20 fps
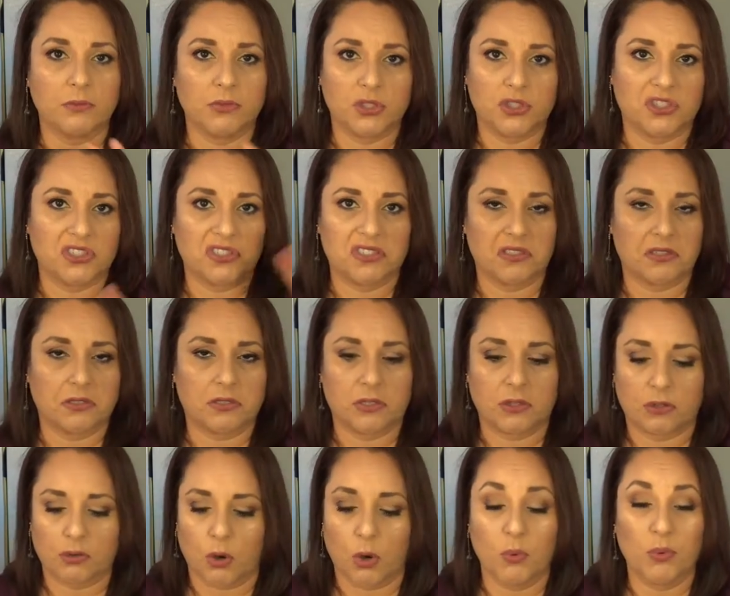It was just
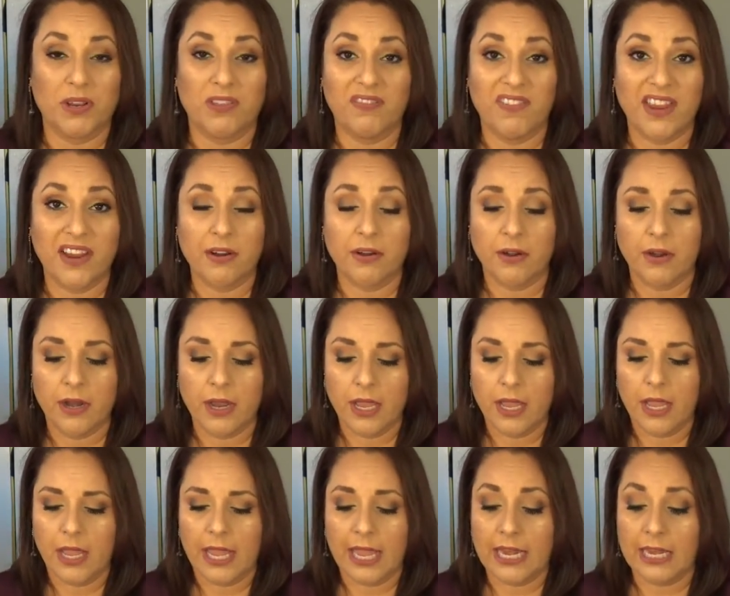thrown in there,
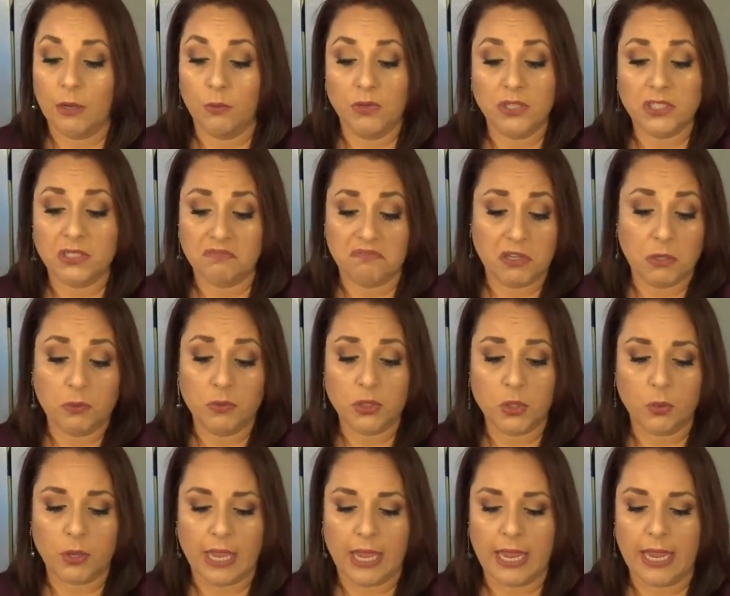and it
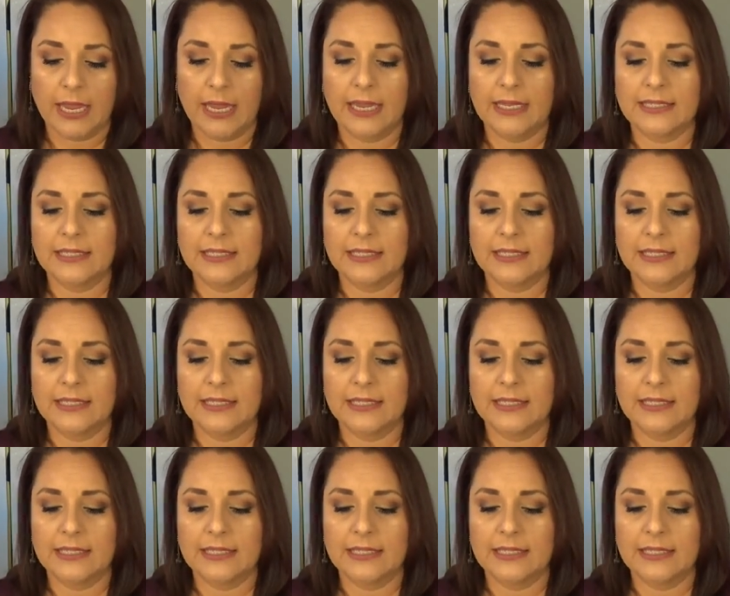was okay.